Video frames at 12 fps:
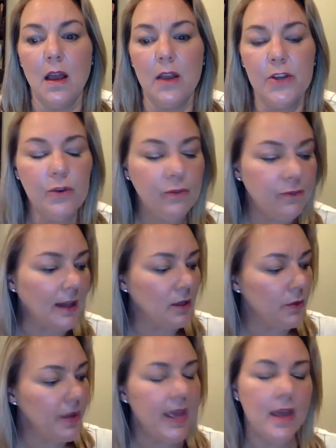You
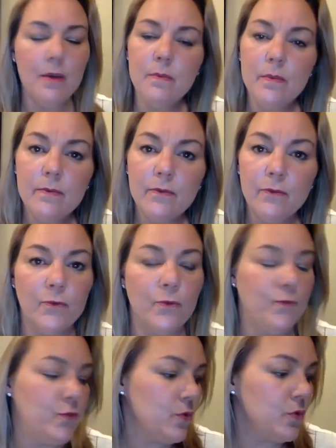follow him
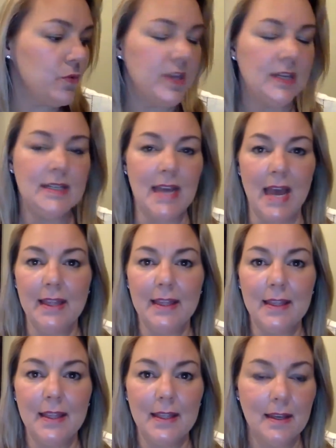through the
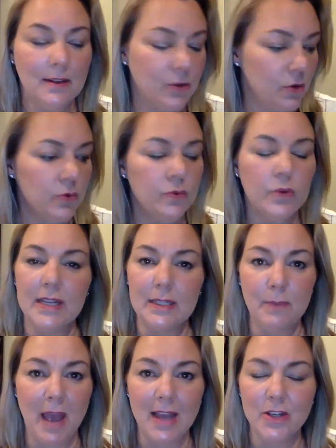death, through
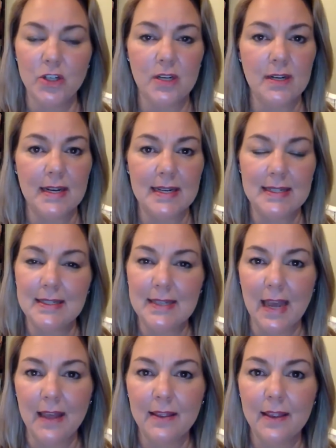his passion and his
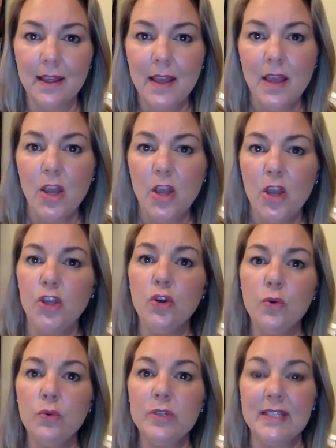death.
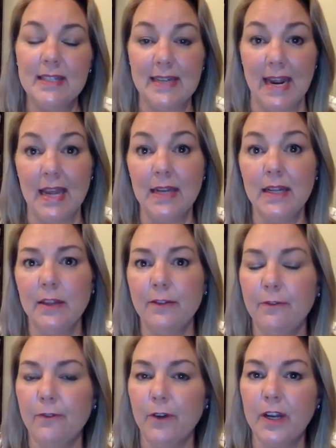You stand at the
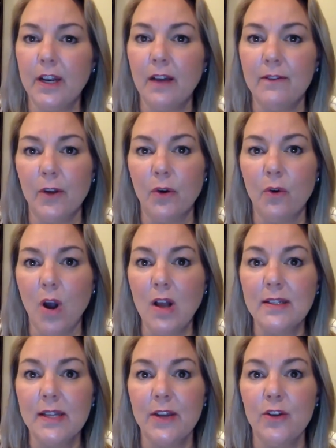foot of the
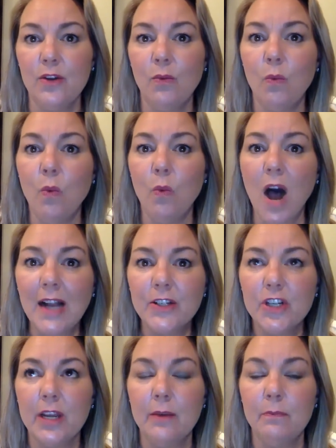cross and you
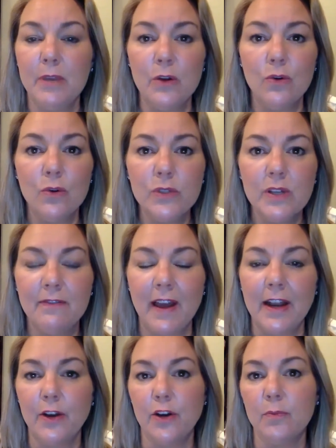watch him be
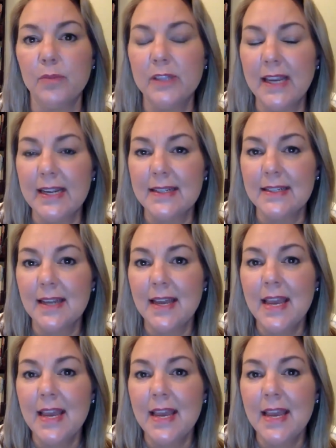crucified in your place.